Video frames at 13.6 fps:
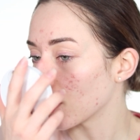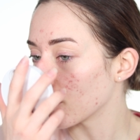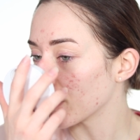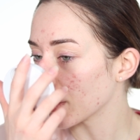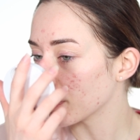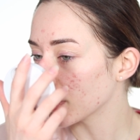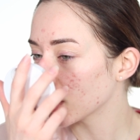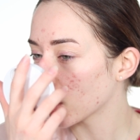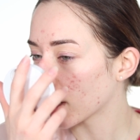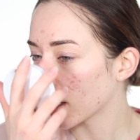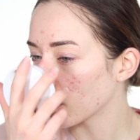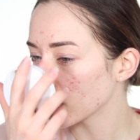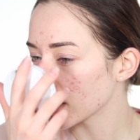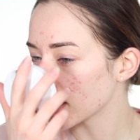Maybe you
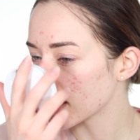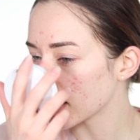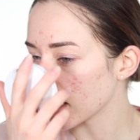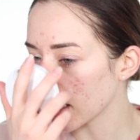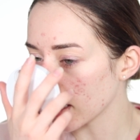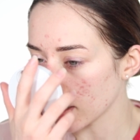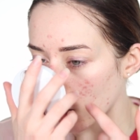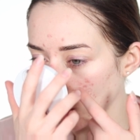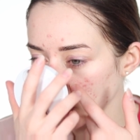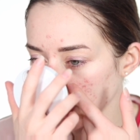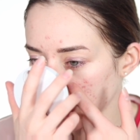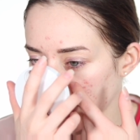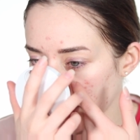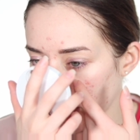can't really see it on
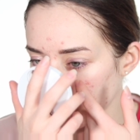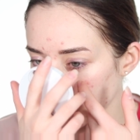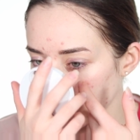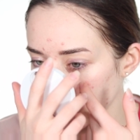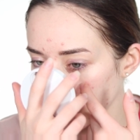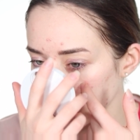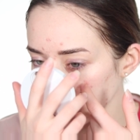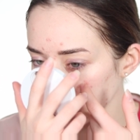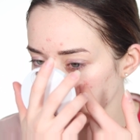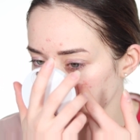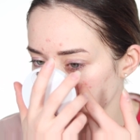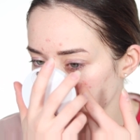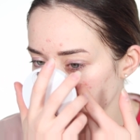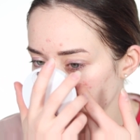the camera,
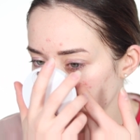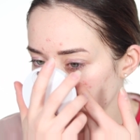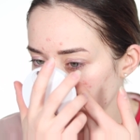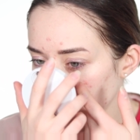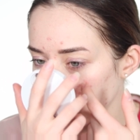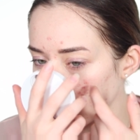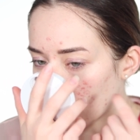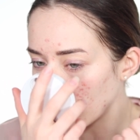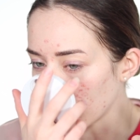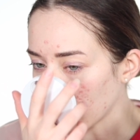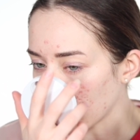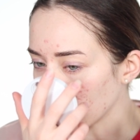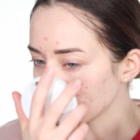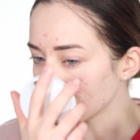
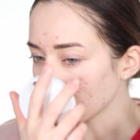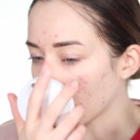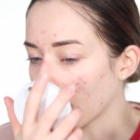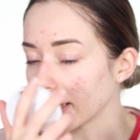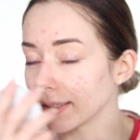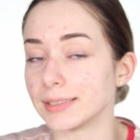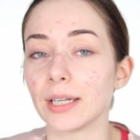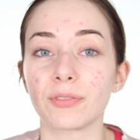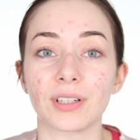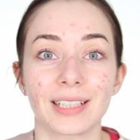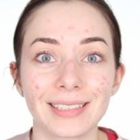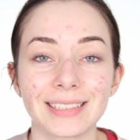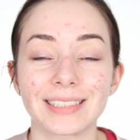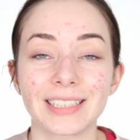but I
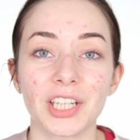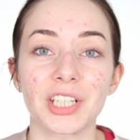definitely see a